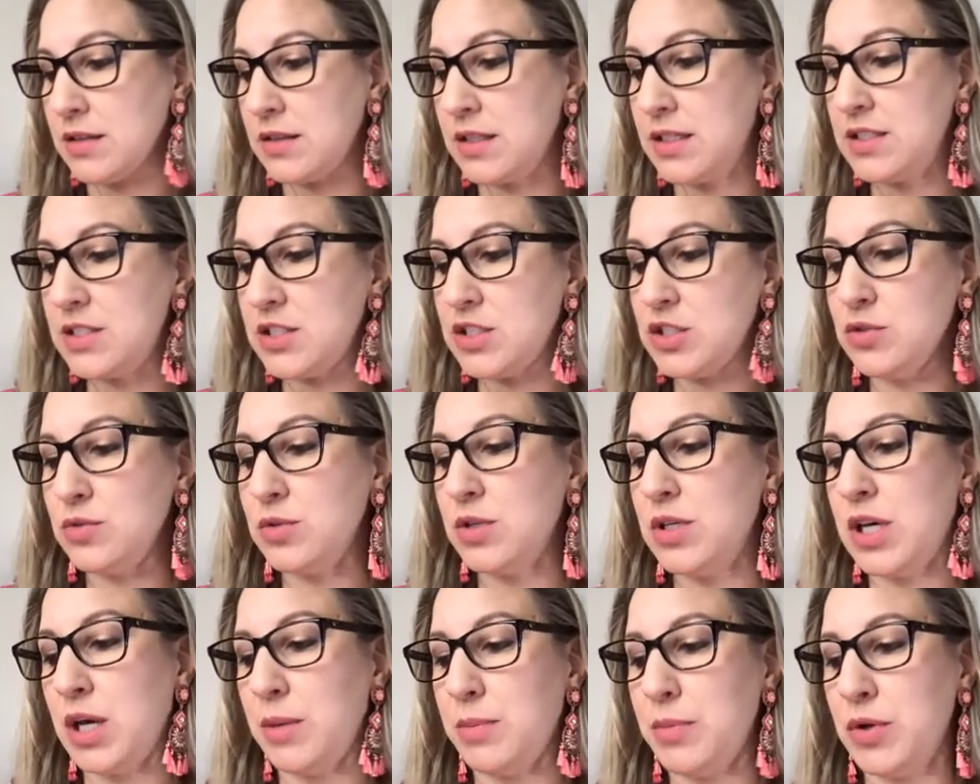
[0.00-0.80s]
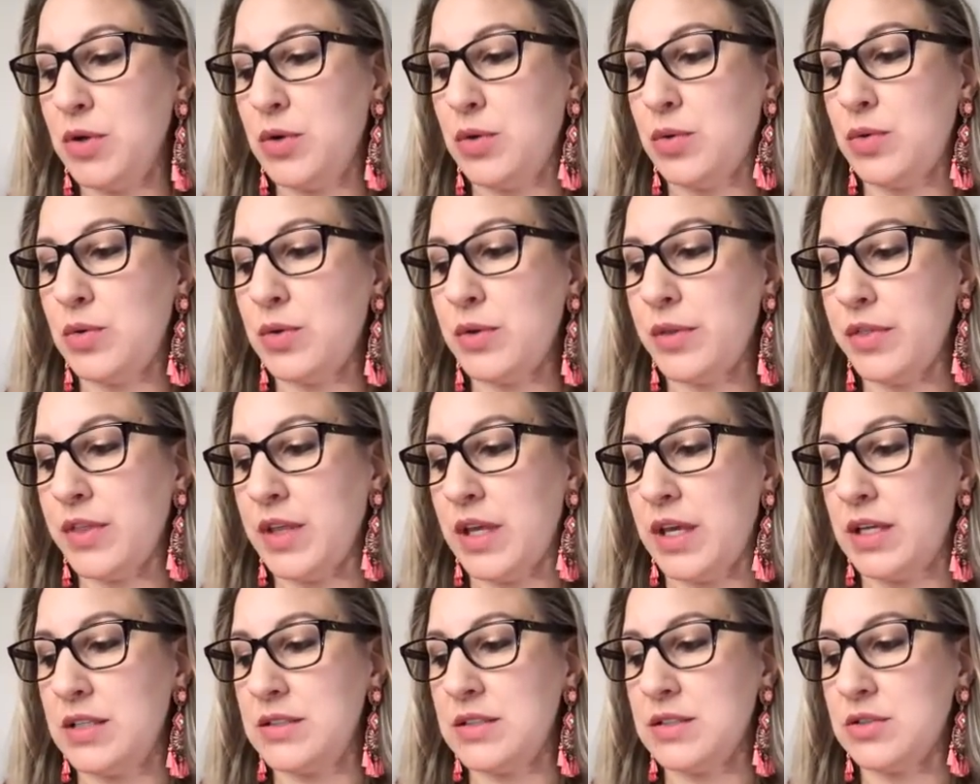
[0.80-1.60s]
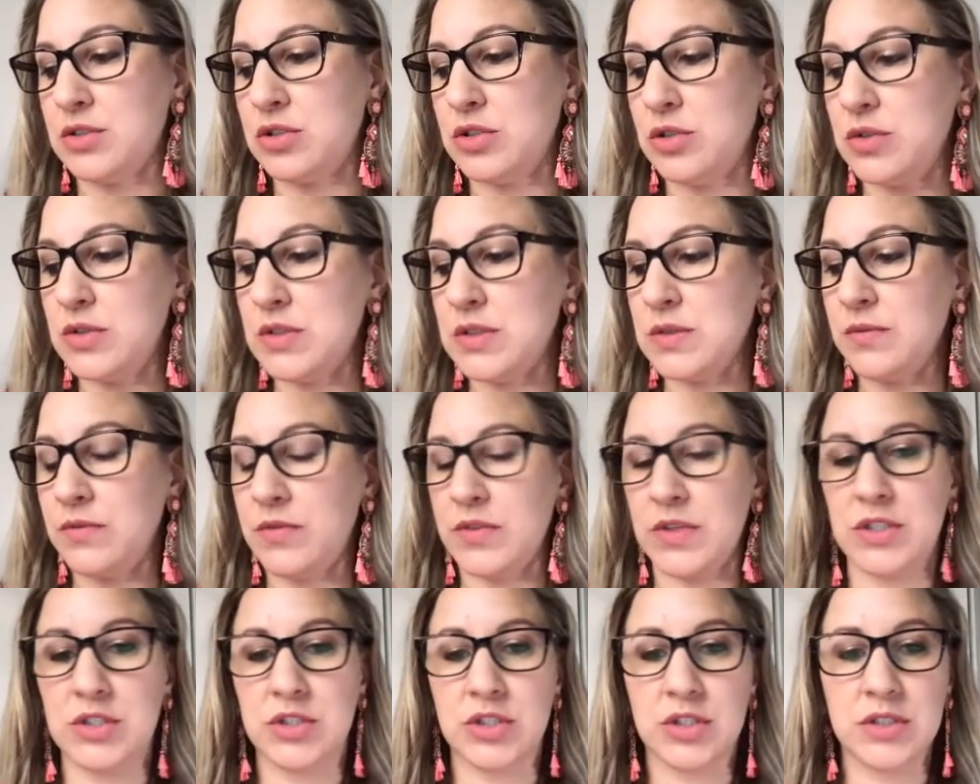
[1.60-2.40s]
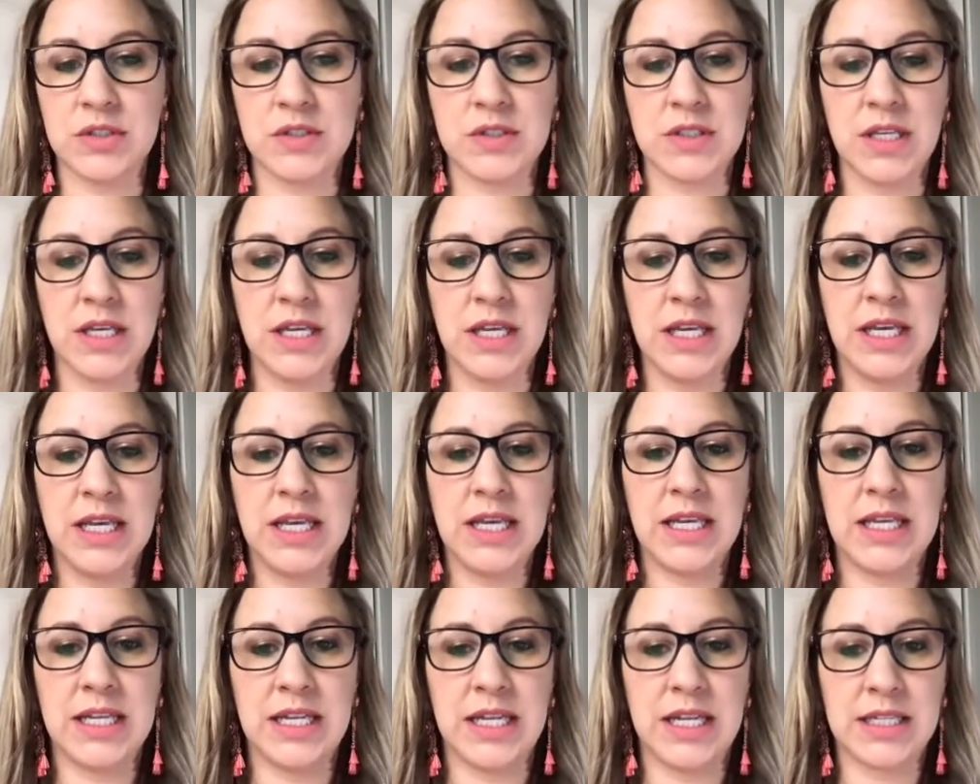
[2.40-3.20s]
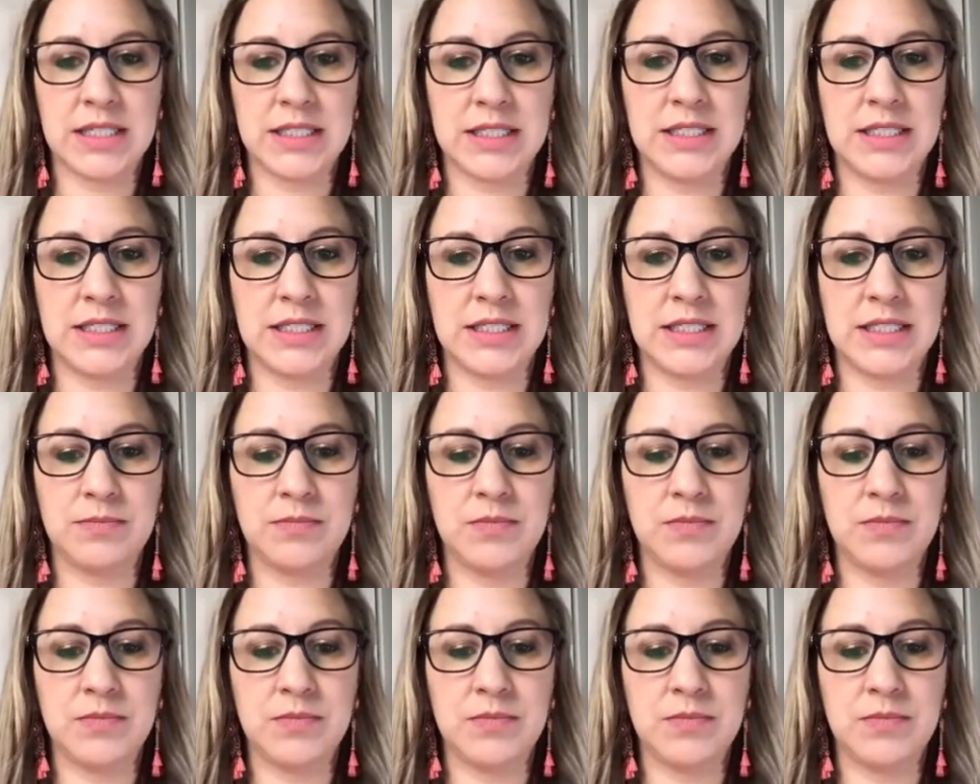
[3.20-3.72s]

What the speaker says: Let's do a couple cool things. I'll show you some features in XD.